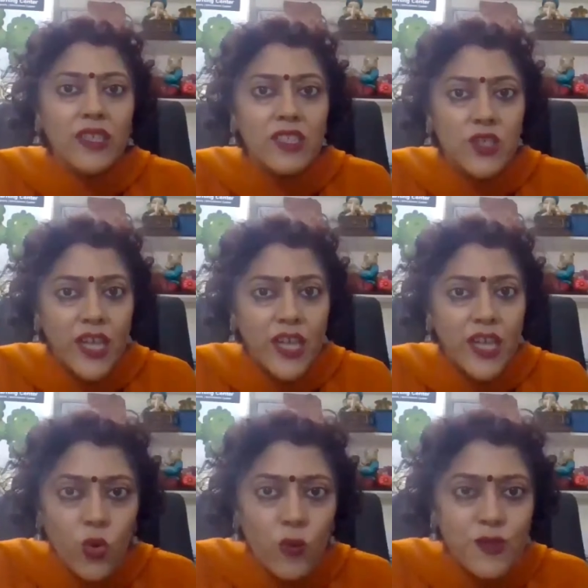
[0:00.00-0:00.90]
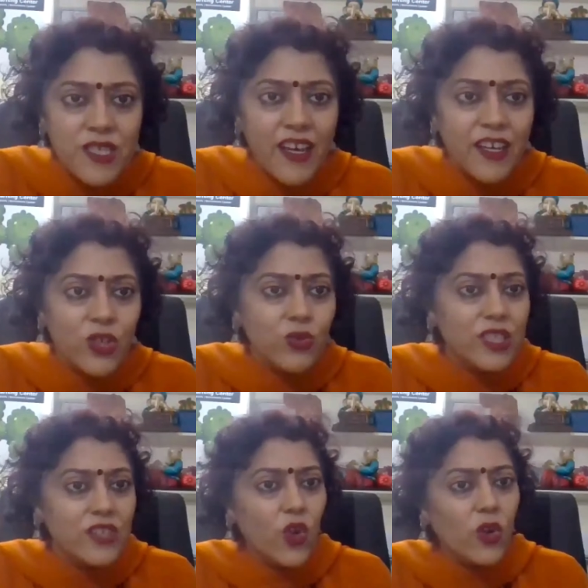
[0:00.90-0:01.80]
are in the home
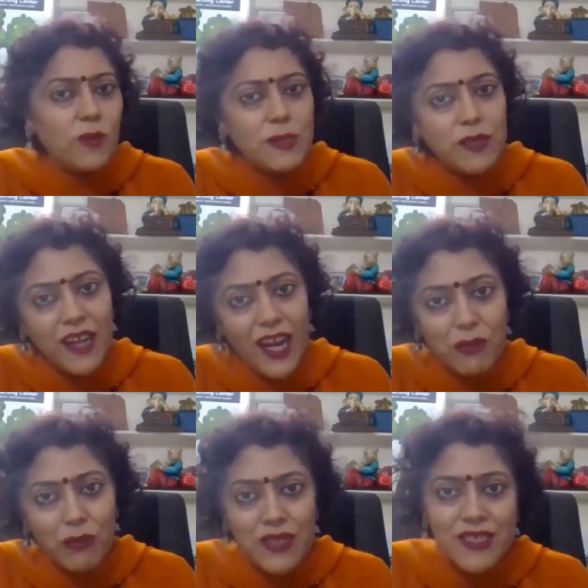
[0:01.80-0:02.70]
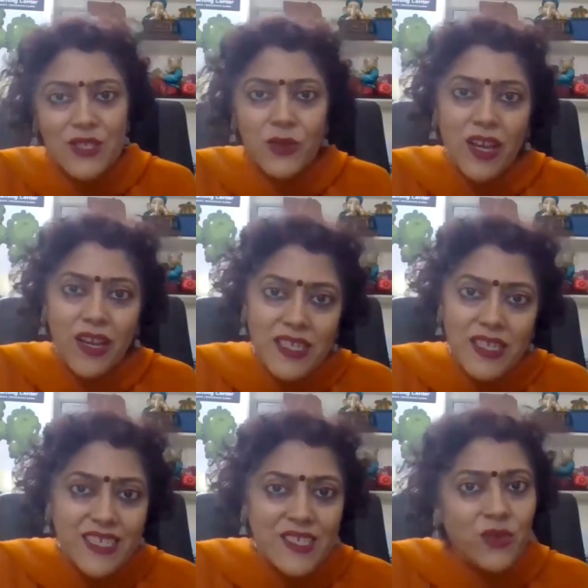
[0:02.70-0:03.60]
scenario, there will always be grandmas or
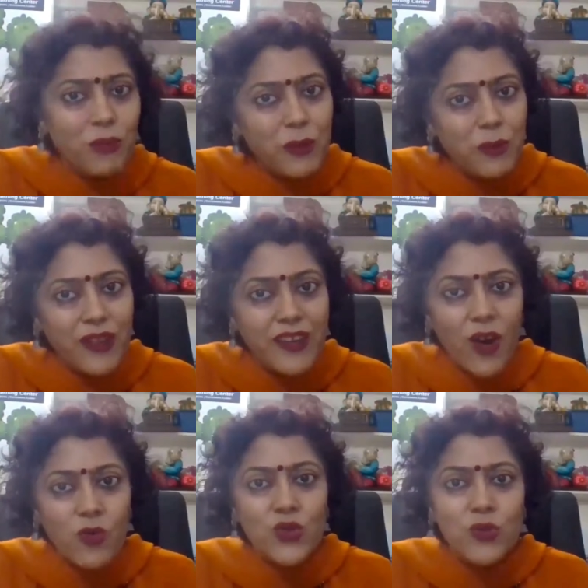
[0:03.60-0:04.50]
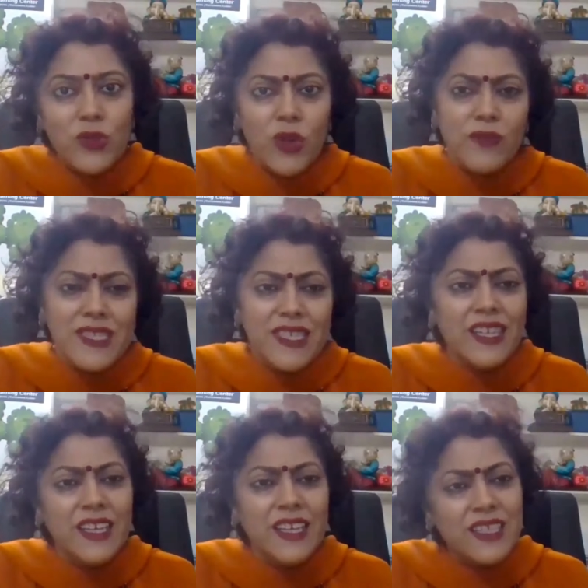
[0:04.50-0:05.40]
aunties or people around who will always
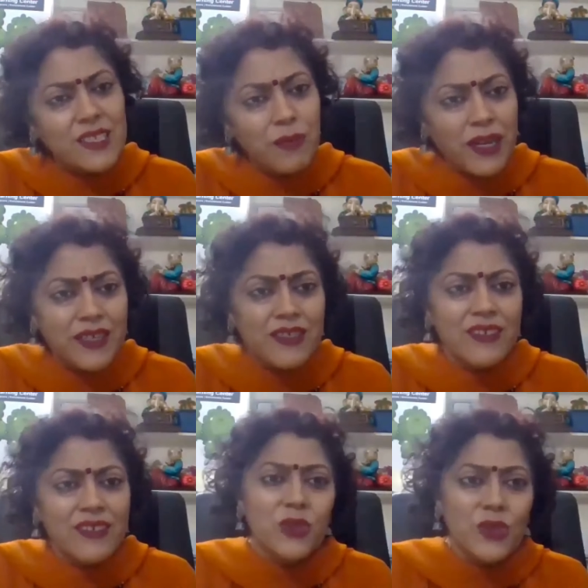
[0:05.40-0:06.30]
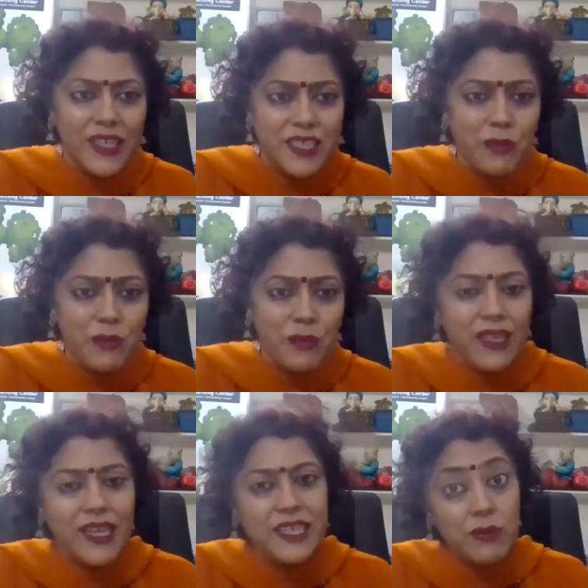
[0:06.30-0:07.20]
say, no, it doesn't matter, you know, let him
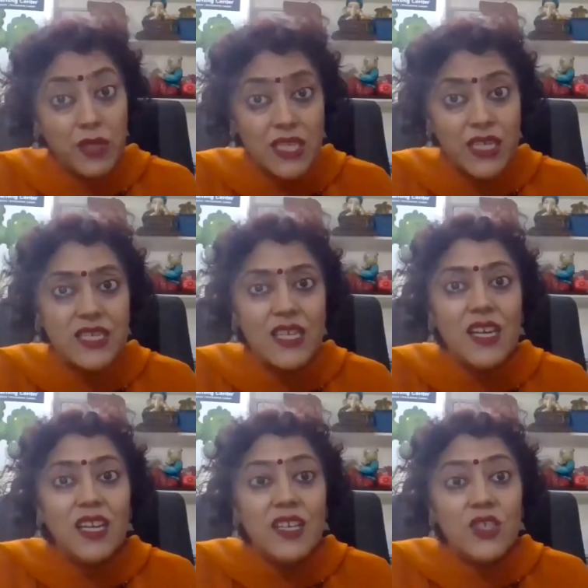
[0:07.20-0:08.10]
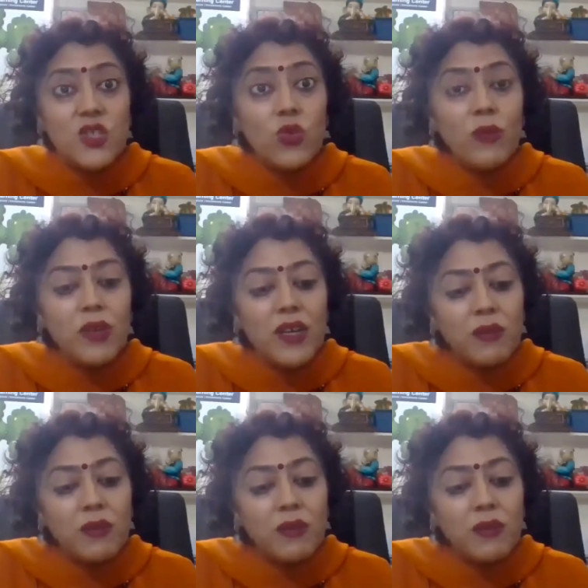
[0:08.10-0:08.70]
be, let him eat. So